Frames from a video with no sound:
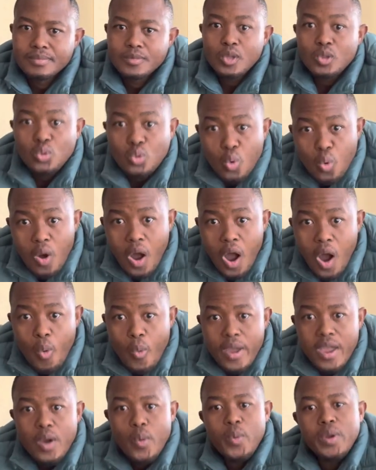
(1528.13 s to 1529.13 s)
Do
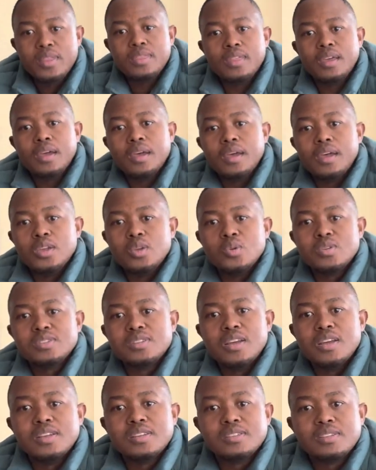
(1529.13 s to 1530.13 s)
away with
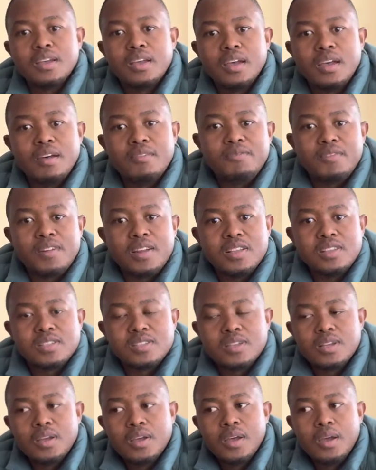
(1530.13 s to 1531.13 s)
useless friends